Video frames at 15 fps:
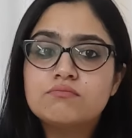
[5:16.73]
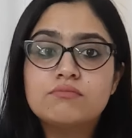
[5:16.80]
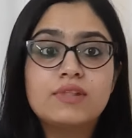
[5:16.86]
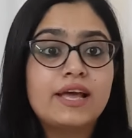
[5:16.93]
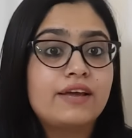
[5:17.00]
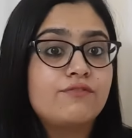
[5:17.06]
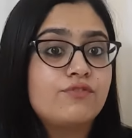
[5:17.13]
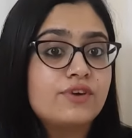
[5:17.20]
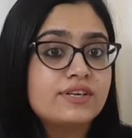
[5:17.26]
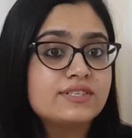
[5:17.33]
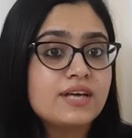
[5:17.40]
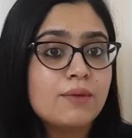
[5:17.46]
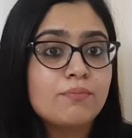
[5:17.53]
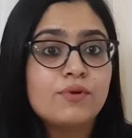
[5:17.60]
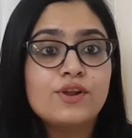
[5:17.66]
Like, for
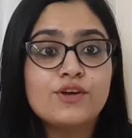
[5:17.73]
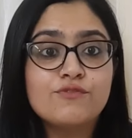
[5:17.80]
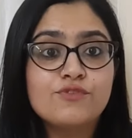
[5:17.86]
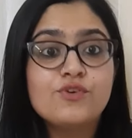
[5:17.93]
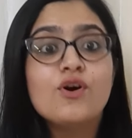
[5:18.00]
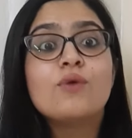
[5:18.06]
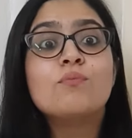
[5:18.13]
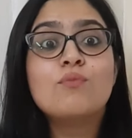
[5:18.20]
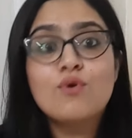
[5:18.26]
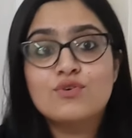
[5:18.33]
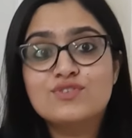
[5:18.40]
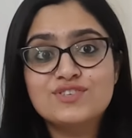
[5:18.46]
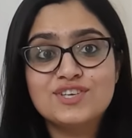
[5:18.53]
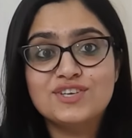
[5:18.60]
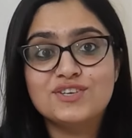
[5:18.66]
example, if you are more
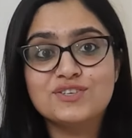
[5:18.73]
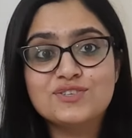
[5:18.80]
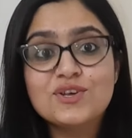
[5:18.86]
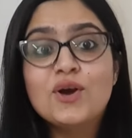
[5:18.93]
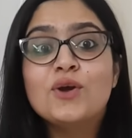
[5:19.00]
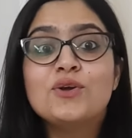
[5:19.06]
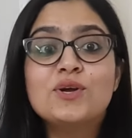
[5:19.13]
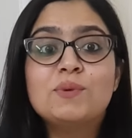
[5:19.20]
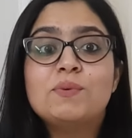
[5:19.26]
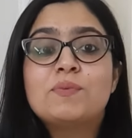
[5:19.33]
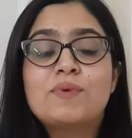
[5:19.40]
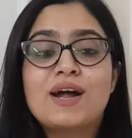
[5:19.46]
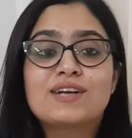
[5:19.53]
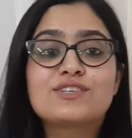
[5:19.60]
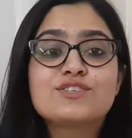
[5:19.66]
serious, you'll be
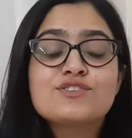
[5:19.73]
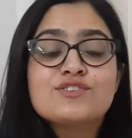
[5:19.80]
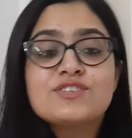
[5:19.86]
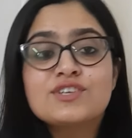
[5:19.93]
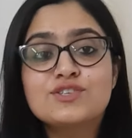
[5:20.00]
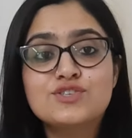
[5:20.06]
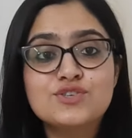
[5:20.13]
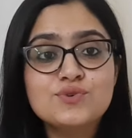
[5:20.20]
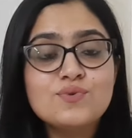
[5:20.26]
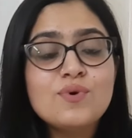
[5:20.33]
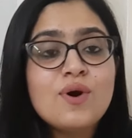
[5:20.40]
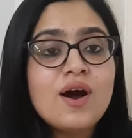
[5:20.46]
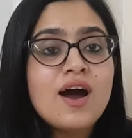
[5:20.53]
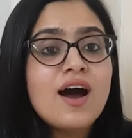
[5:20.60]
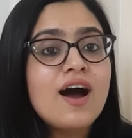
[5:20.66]
practicing
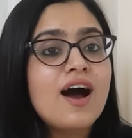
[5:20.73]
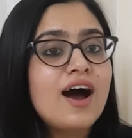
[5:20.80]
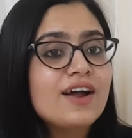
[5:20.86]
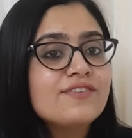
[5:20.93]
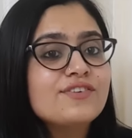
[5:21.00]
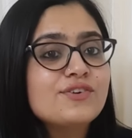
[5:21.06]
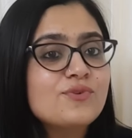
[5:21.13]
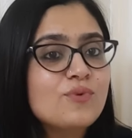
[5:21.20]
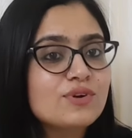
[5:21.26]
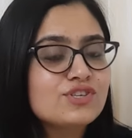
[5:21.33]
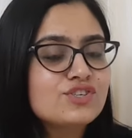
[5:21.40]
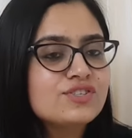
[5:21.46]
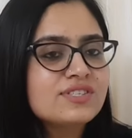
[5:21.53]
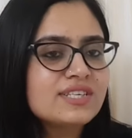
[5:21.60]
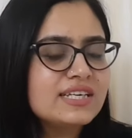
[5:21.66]
200
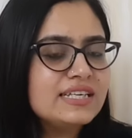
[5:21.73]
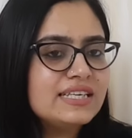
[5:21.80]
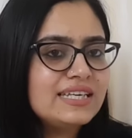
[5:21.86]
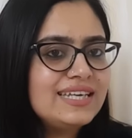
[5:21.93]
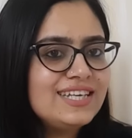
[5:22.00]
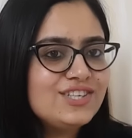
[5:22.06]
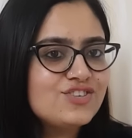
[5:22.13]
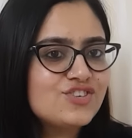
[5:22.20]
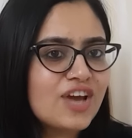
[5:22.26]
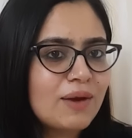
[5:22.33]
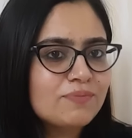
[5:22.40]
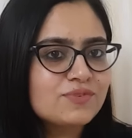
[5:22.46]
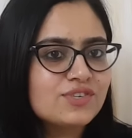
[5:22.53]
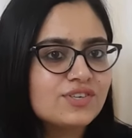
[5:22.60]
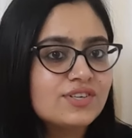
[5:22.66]
questions in each
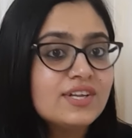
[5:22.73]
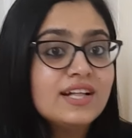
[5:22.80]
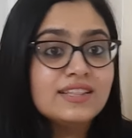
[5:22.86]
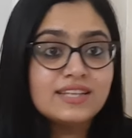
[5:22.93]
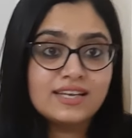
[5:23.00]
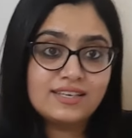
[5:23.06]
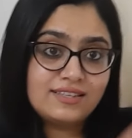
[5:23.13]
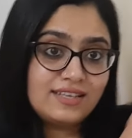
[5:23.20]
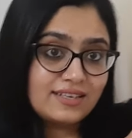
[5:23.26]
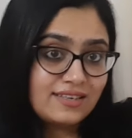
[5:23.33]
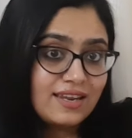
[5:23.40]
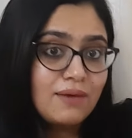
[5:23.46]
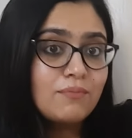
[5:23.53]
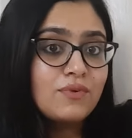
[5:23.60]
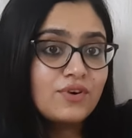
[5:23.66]
chapter, then that
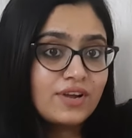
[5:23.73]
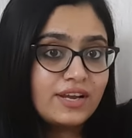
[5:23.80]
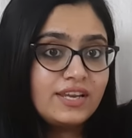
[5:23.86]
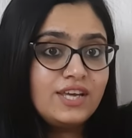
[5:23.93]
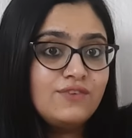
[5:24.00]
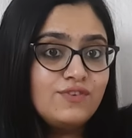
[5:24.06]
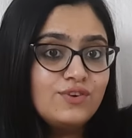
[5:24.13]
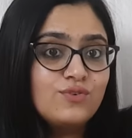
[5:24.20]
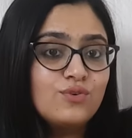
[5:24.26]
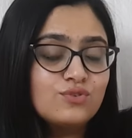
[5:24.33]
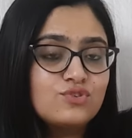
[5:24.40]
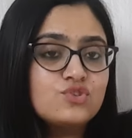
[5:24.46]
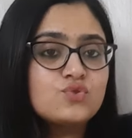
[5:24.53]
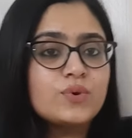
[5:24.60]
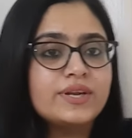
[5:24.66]
number can even go
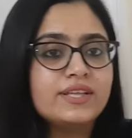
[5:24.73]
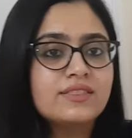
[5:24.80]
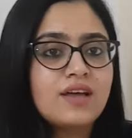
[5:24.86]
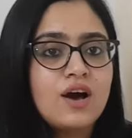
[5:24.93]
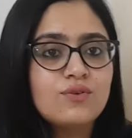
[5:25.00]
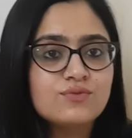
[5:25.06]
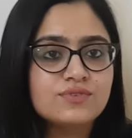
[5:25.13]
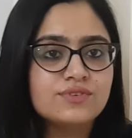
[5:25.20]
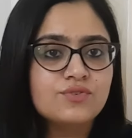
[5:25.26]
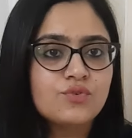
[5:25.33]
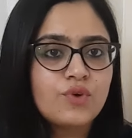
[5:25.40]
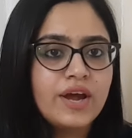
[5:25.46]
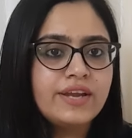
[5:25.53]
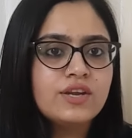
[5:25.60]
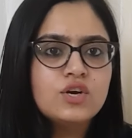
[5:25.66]
to 20,000,
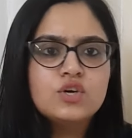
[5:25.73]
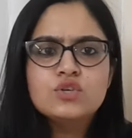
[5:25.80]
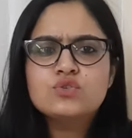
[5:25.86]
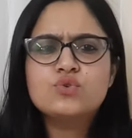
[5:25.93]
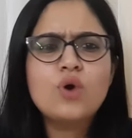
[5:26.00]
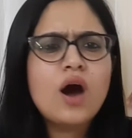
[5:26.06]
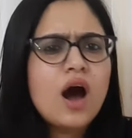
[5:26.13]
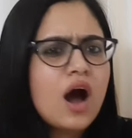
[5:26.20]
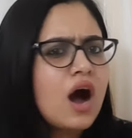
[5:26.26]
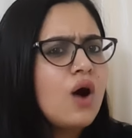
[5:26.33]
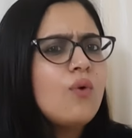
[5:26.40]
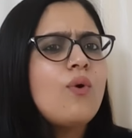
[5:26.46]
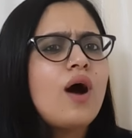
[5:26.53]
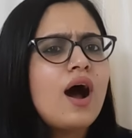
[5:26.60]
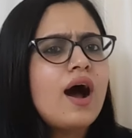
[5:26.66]
right? So
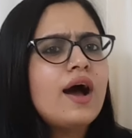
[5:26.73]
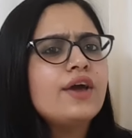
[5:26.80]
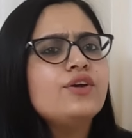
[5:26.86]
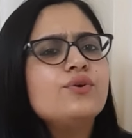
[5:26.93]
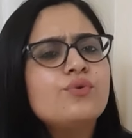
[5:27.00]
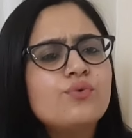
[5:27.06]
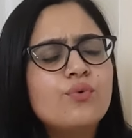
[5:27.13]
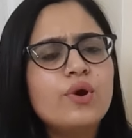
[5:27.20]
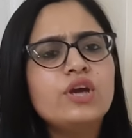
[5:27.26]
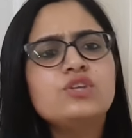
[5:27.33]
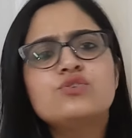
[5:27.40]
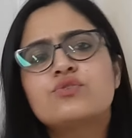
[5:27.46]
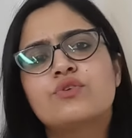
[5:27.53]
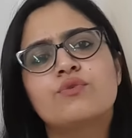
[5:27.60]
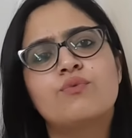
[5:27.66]
how are you going
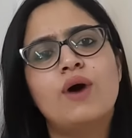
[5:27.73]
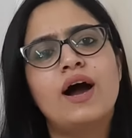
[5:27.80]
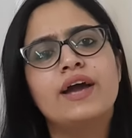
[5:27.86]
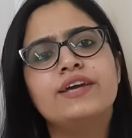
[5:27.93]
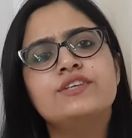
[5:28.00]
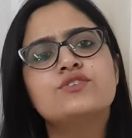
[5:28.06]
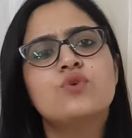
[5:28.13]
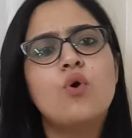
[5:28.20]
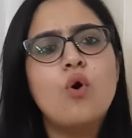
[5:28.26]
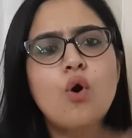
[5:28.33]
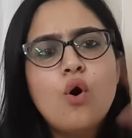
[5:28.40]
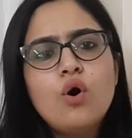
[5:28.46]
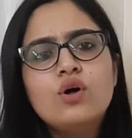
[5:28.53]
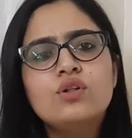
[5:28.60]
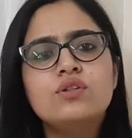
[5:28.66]
to revise
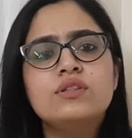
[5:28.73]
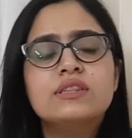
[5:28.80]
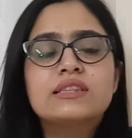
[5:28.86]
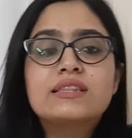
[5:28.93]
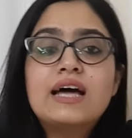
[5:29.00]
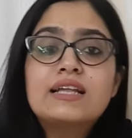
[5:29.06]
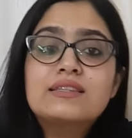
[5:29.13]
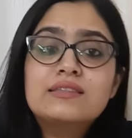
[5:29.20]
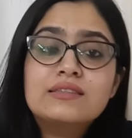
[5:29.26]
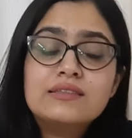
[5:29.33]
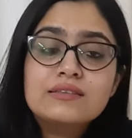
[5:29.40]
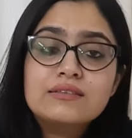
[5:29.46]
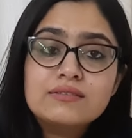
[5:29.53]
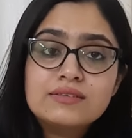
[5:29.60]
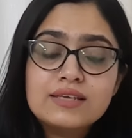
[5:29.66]
all that
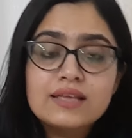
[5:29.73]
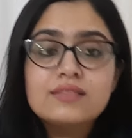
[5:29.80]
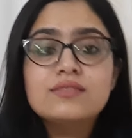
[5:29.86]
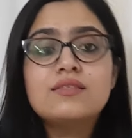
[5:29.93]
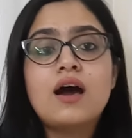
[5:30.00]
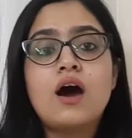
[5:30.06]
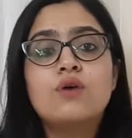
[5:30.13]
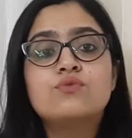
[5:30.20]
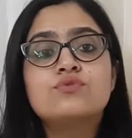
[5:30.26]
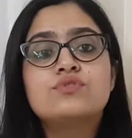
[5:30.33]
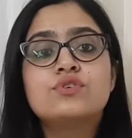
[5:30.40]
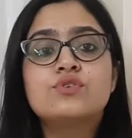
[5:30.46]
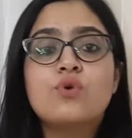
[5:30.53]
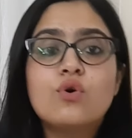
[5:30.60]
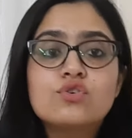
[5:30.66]

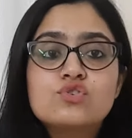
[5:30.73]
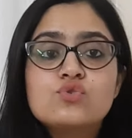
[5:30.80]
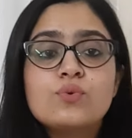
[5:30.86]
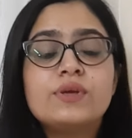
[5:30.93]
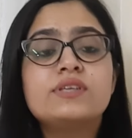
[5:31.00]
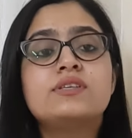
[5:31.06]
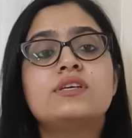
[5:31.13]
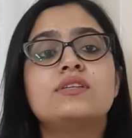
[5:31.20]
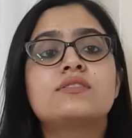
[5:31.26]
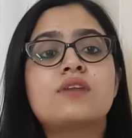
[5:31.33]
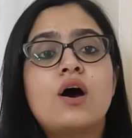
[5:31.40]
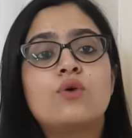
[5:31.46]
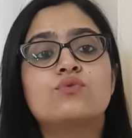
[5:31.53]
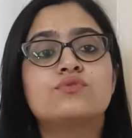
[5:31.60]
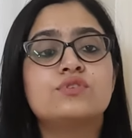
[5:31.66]
10,000 or
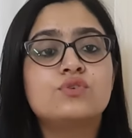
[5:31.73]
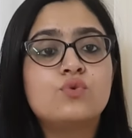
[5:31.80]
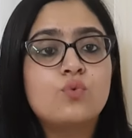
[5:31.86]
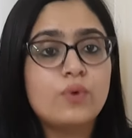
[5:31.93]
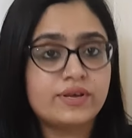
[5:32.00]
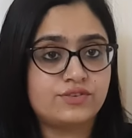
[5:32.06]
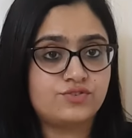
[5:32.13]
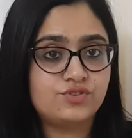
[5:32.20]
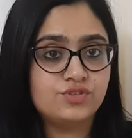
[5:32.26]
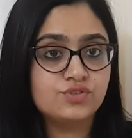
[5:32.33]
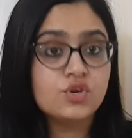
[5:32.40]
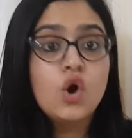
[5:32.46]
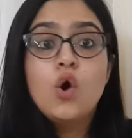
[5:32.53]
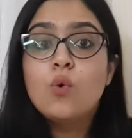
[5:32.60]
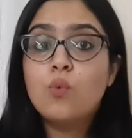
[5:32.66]
20,000 questions?
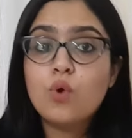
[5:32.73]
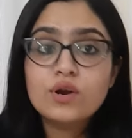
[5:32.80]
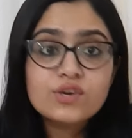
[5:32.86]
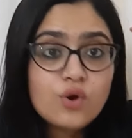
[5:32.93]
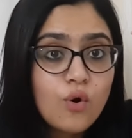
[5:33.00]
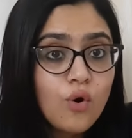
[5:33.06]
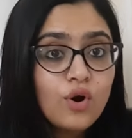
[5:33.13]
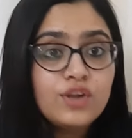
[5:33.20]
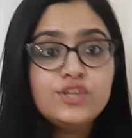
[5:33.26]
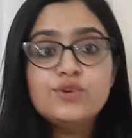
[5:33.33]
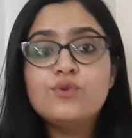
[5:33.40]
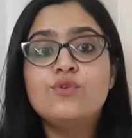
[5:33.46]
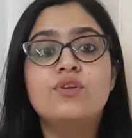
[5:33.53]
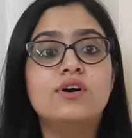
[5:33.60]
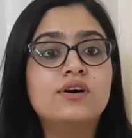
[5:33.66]
What all
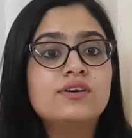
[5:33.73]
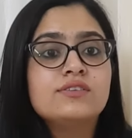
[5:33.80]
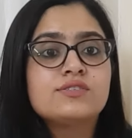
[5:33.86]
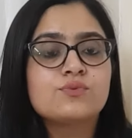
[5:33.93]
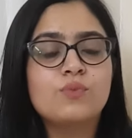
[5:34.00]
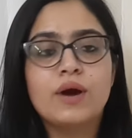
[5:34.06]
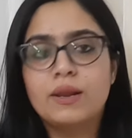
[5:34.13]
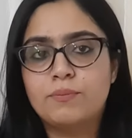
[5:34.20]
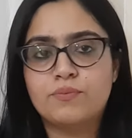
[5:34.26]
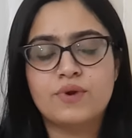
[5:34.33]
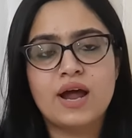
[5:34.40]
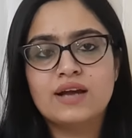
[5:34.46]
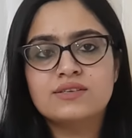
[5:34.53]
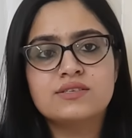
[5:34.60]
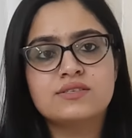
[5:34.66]
you learned while
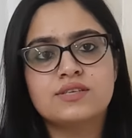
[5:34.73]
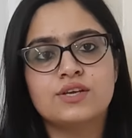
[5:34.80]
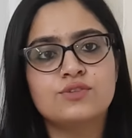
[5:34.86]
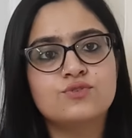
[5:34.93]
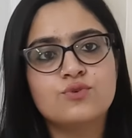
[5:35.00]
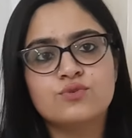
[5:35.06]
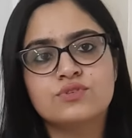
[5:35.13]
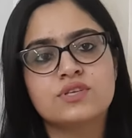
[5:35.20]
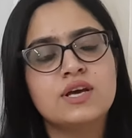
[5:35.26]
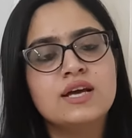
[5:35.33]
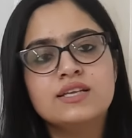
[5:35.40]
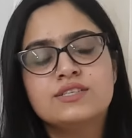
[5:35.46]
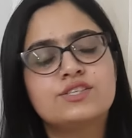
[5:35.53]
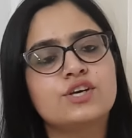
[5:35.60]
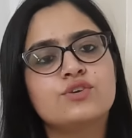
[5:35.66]
practicing those
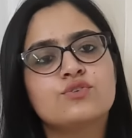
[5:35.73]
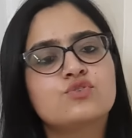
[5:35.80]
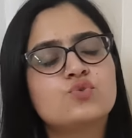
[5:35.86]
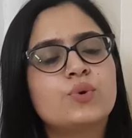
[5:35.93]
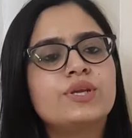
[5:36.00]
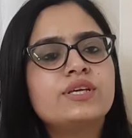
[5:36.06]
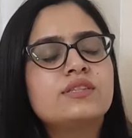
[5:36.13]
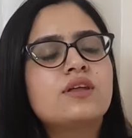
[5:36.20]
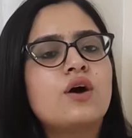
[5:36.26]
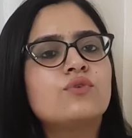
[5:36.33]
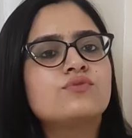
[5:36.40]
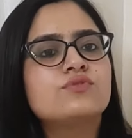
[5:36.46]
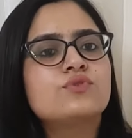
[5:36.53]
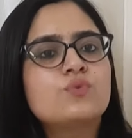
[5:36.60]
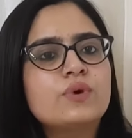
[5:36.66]
10 or
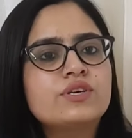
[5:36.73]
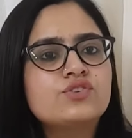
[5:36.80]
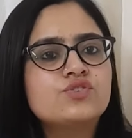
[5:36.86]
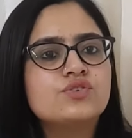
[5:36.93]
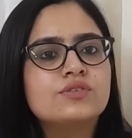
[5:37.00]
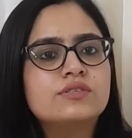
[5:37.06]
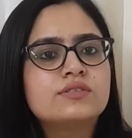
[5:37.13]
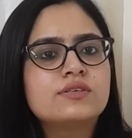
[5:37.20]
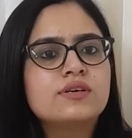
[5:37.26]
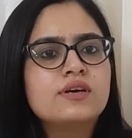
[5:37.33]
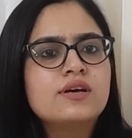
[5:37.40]
20,000 questions?